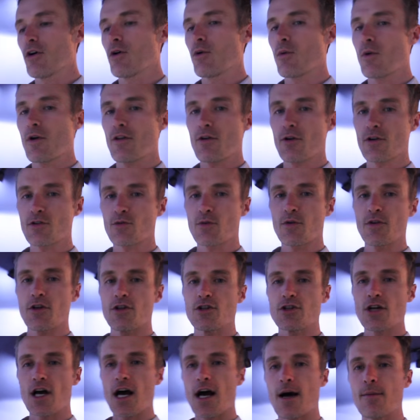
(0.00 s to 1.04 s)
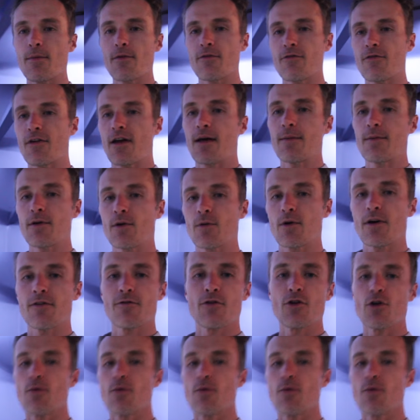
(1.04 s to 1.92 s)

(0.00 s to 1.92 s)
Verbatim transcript: whether it's with a job and family, whatever,